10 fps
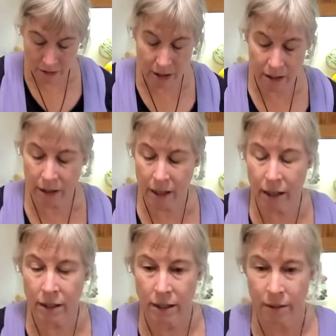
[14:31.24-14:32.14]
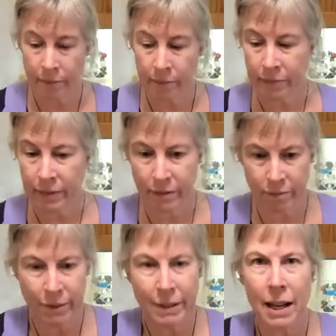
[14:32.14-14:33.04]
does this taste
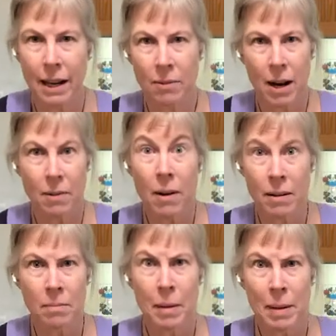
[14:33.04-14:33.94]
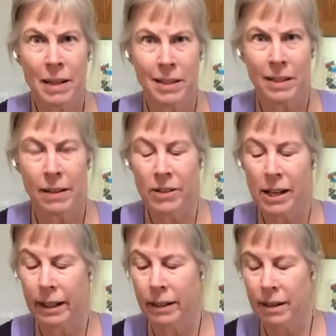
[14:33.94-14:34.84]
like what I want in my basic
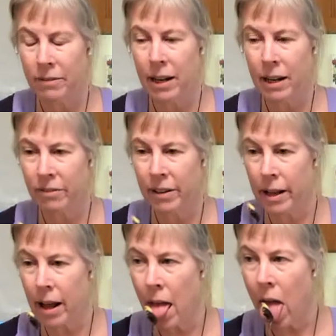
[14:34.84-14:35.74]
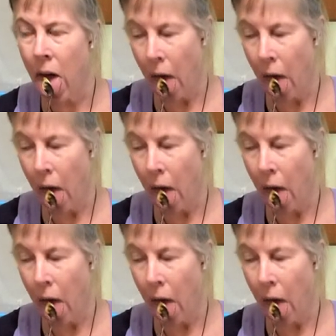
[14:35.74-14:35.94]
deviled egg filling?